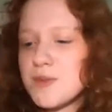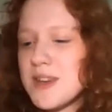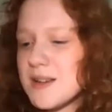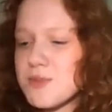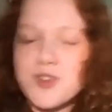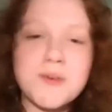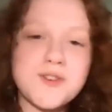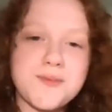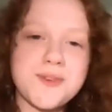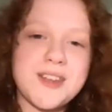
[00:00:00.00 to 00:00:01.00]
become so much
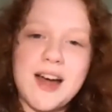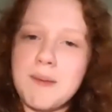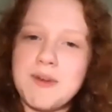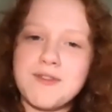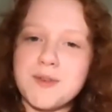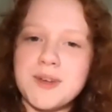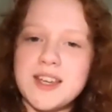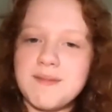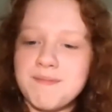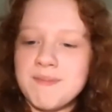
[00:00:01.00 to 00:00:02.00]
more than a hobby for
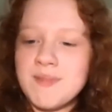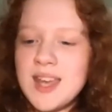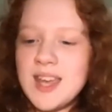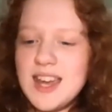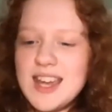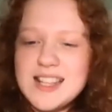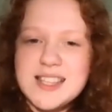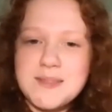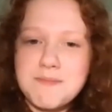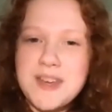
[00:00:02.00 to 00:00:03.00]
me. It
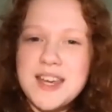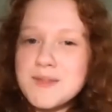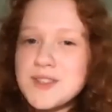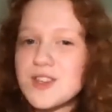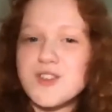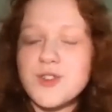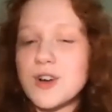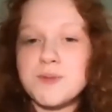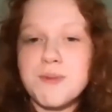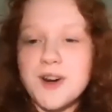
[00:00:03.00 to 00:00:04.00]
has become such a
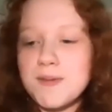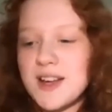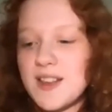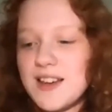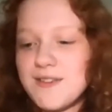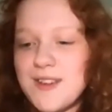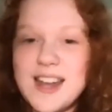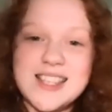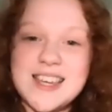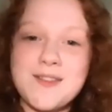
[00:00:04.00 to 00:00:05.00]
large part of my life and
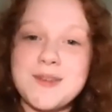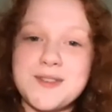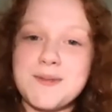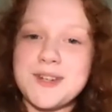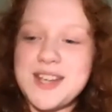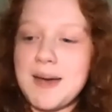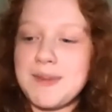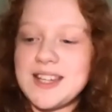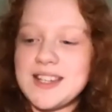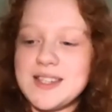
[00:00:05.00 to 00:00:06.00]
has given me so much
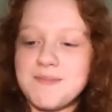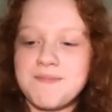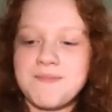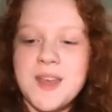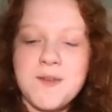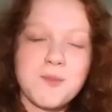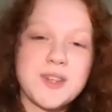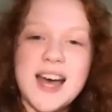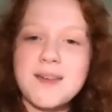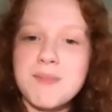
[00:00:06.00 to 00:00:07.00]
happiness. With
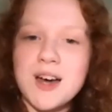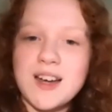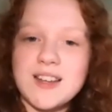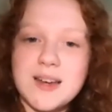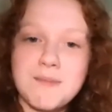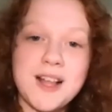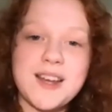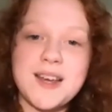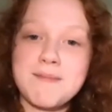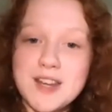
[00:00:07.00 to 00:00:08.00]
that in mind, I'm planning
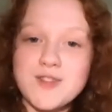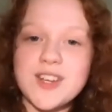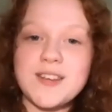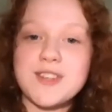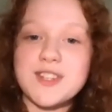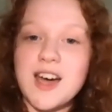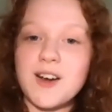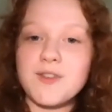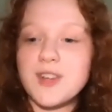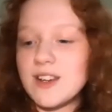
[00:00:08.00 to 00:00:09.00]
on majoring in
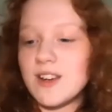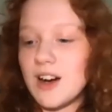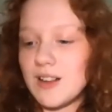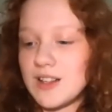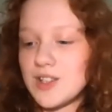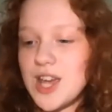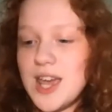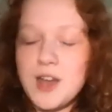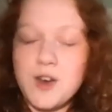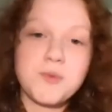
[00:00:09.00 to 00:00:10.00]
photography in college
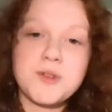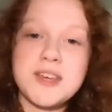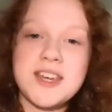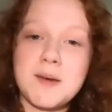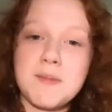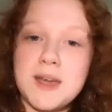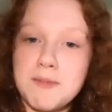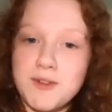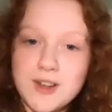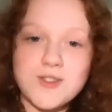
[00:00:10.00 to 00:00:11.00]
and hope to become a
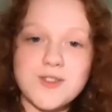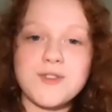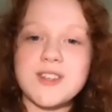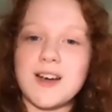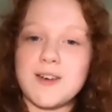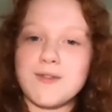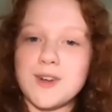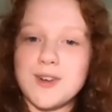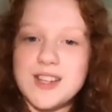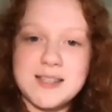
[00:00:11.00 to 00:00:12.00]
professional
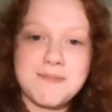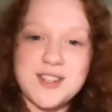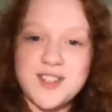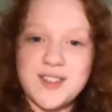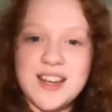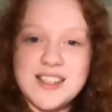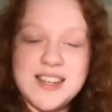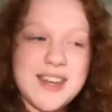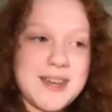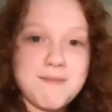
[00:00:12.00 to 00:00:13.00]
photographer
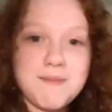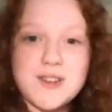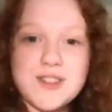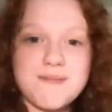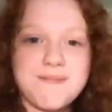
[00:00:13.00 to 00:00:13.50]
specializing in birds.